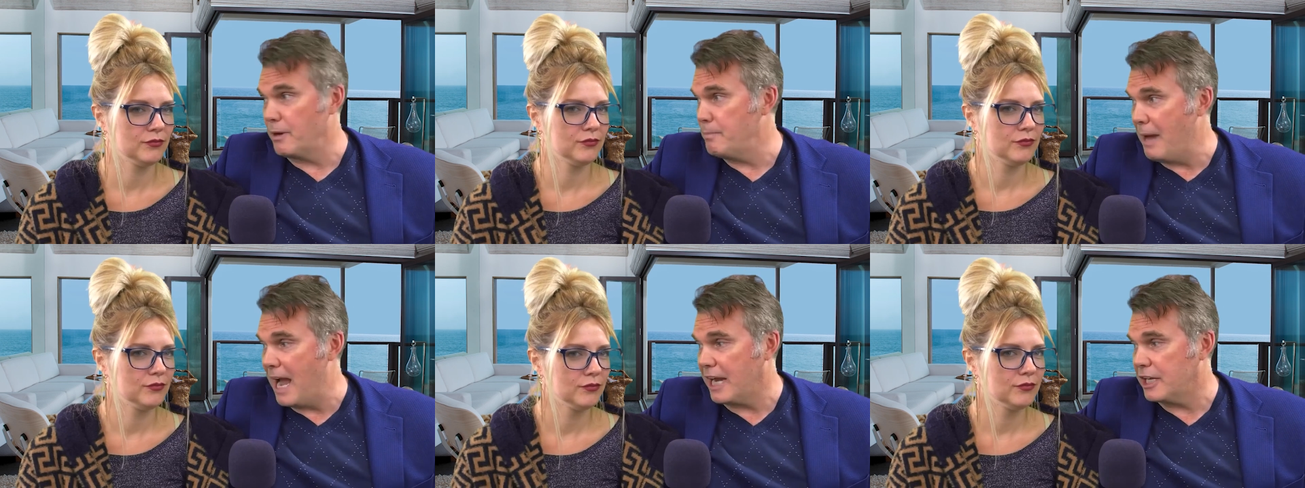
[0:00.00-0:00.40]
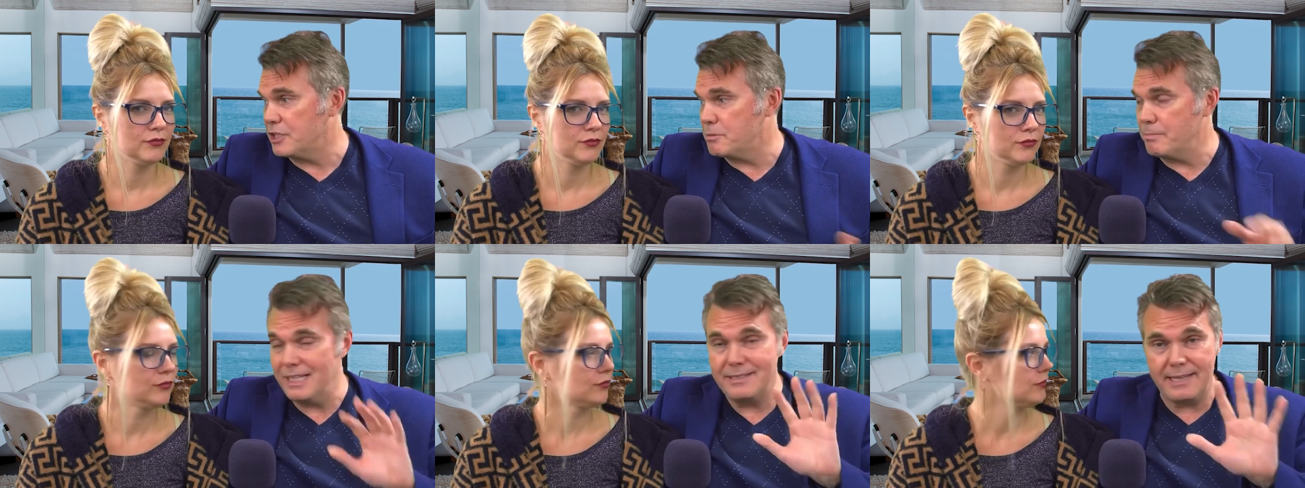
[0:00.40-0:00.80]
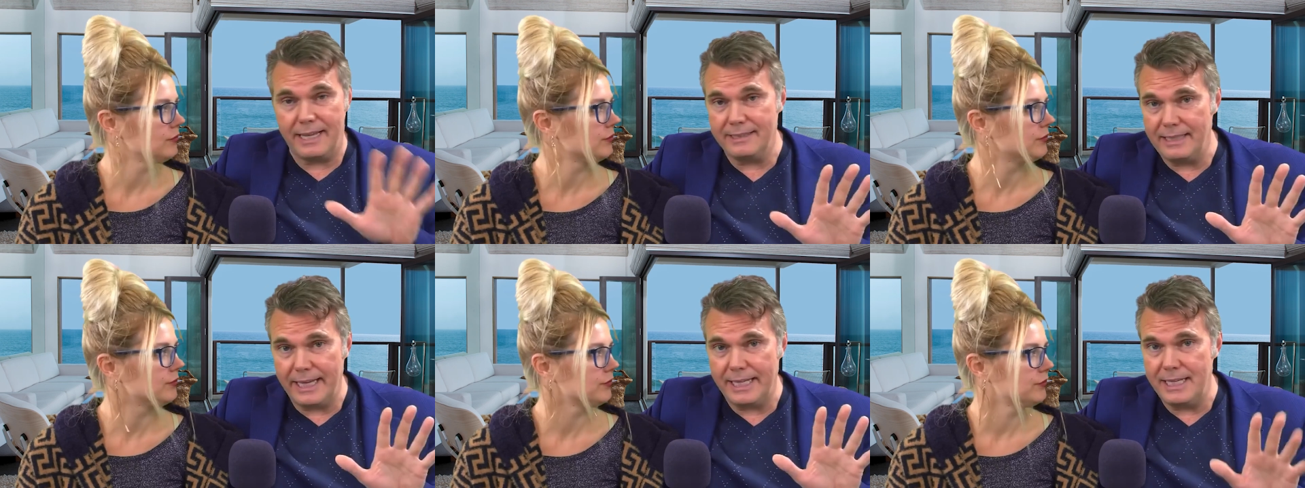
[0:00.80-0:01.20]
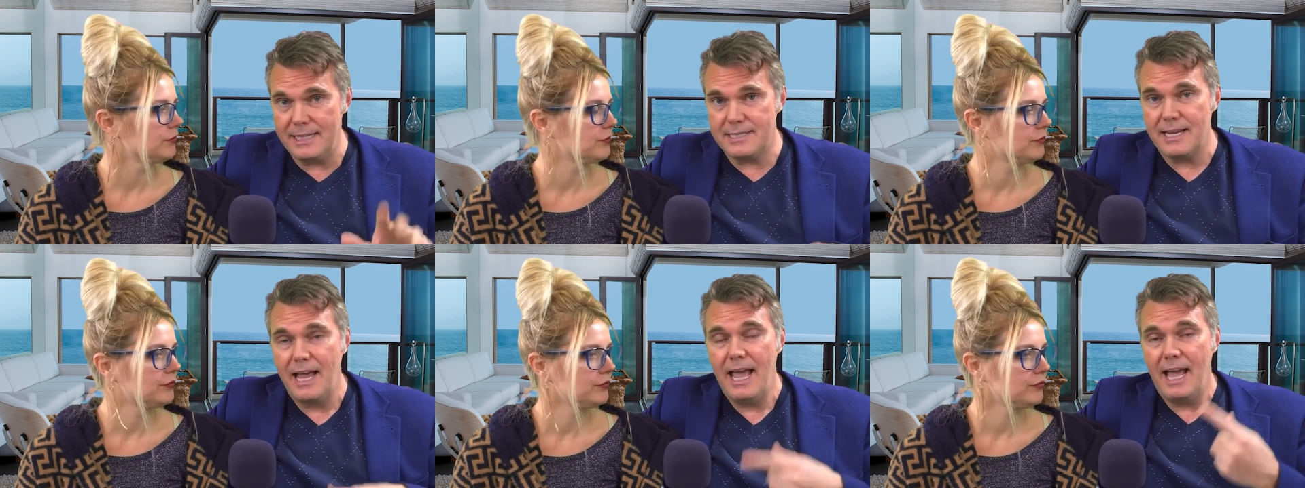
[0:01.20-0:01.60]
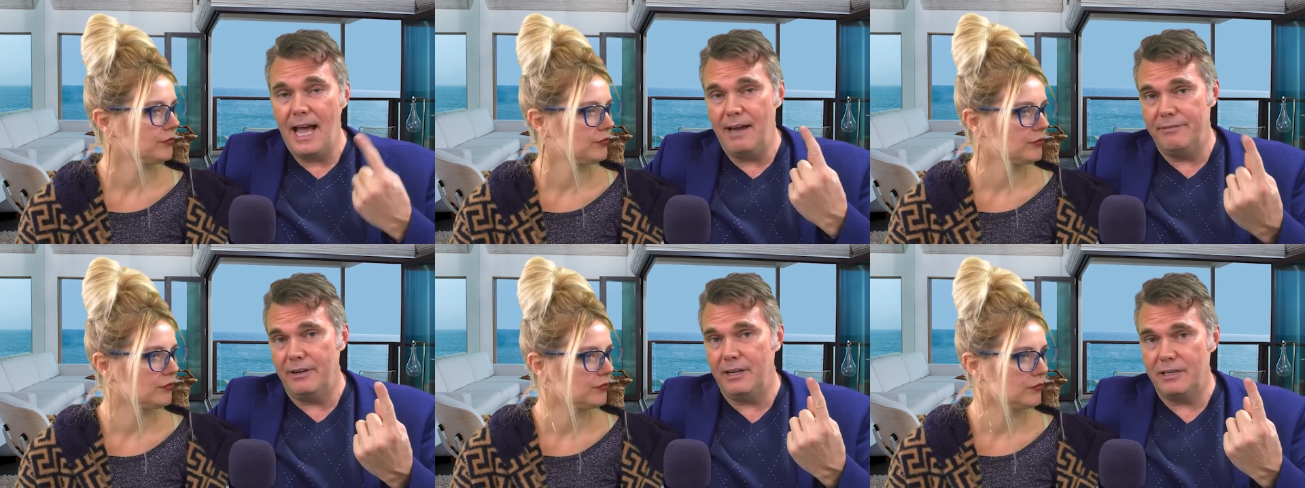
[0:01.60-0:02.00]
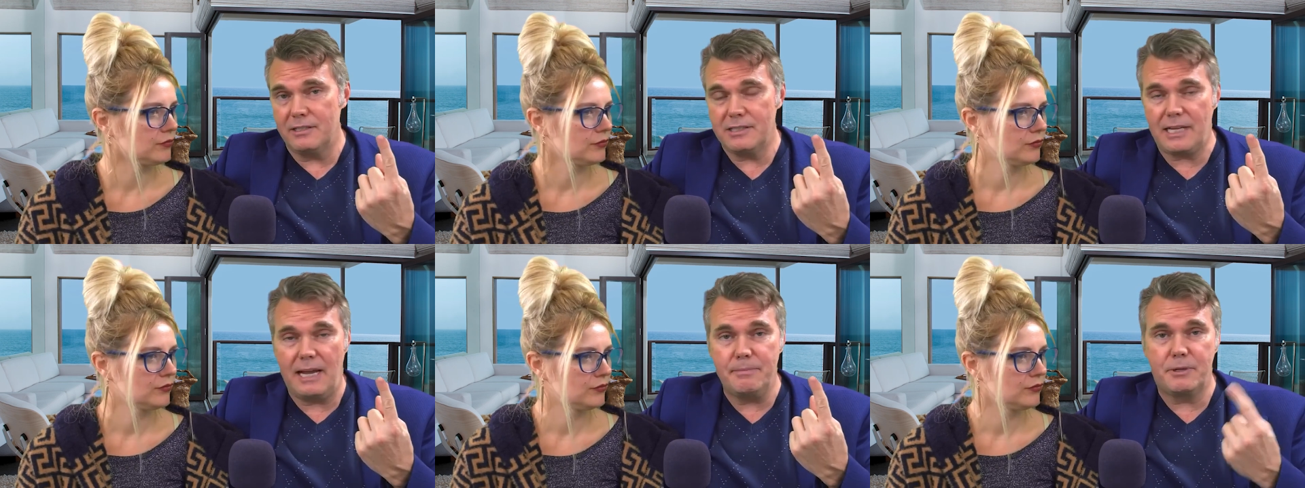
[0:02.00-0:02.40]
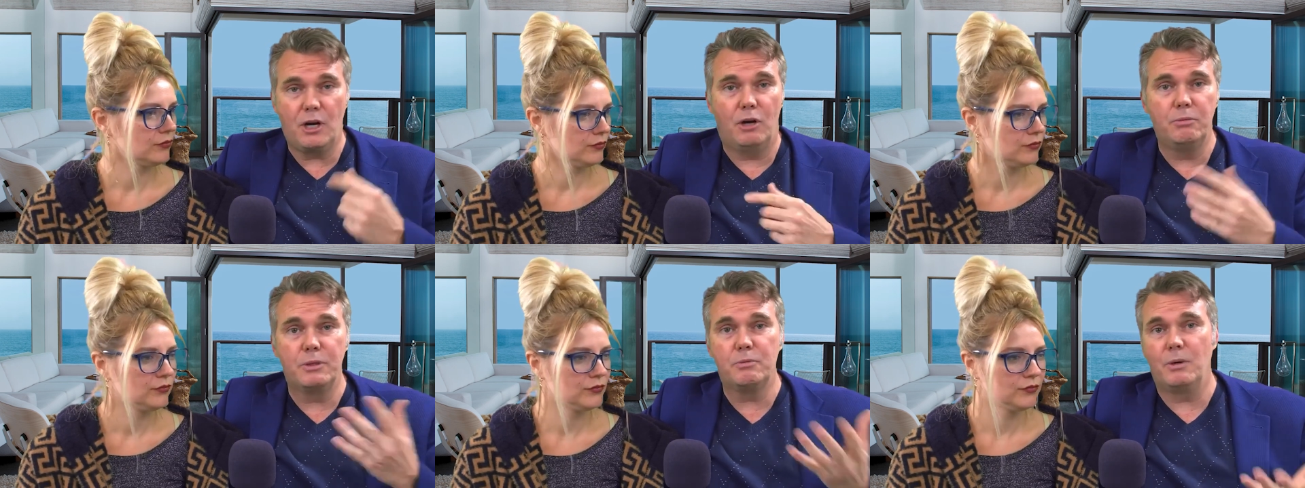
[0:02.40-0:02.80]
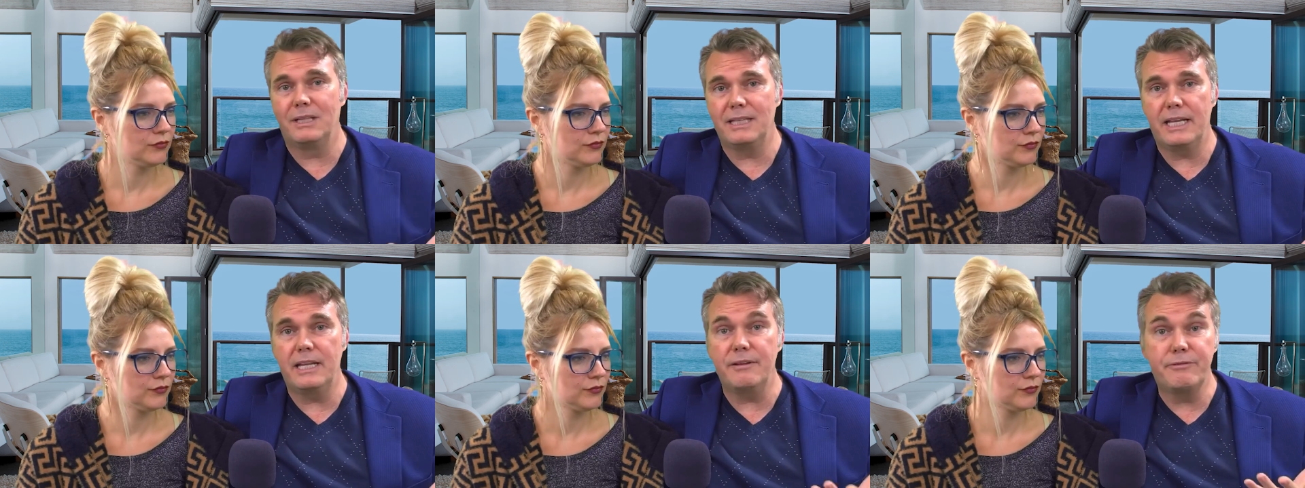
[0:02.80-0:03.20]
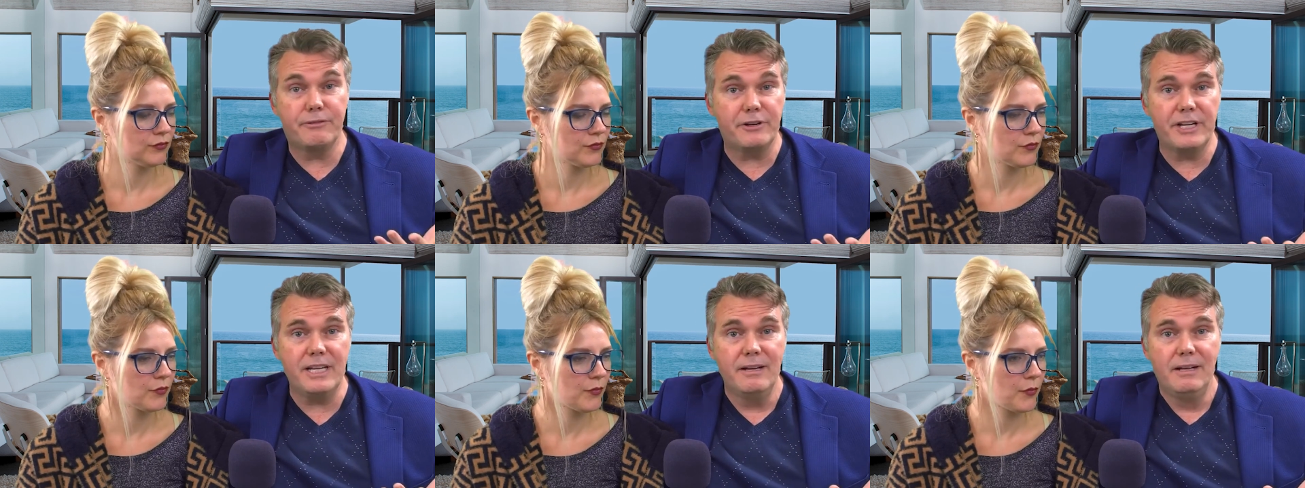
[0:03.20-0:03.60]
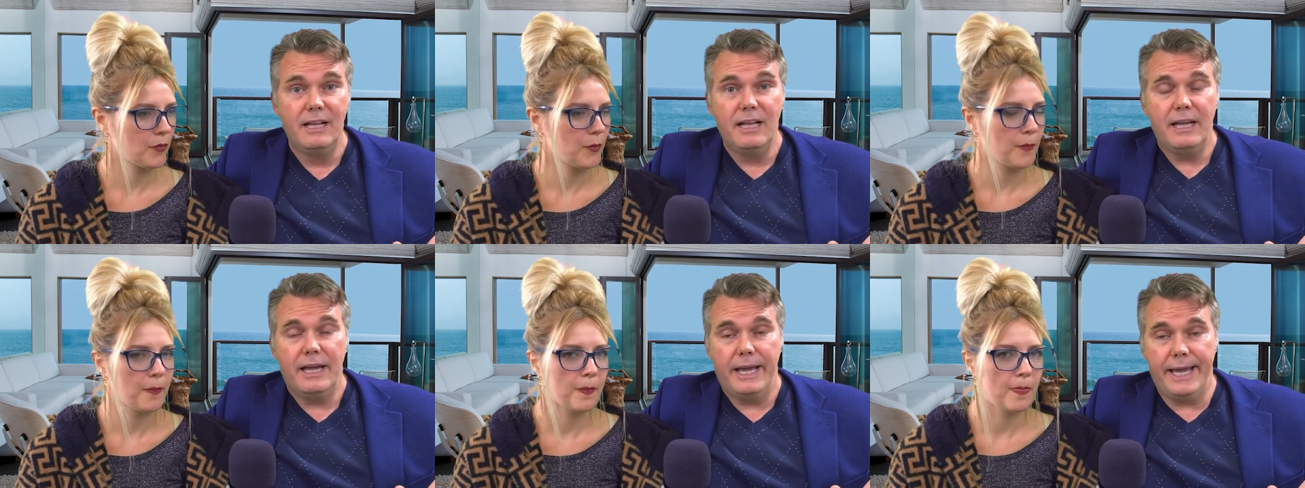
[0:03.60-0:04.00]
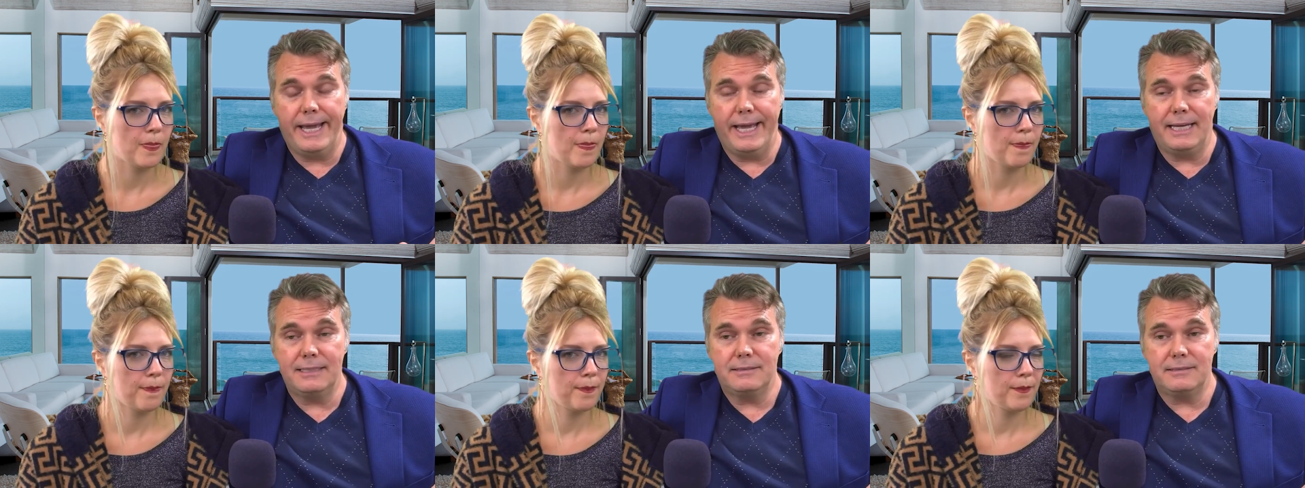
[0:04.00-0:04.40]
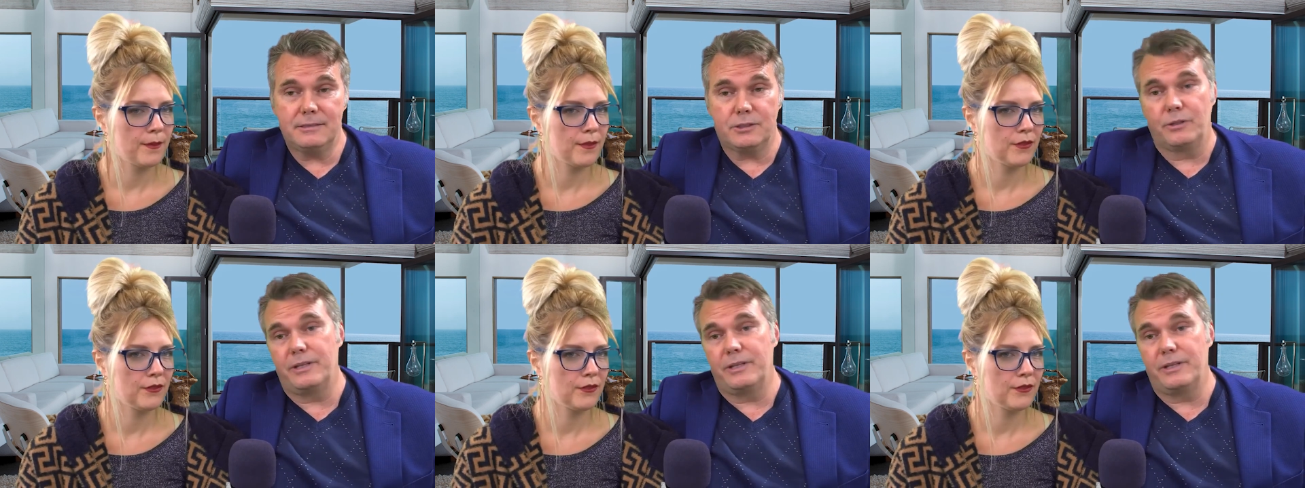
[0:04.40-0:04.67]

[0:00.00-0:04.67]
Speaker 1: package, meet 10 ladies, have a Skype call with 1 lady free. And so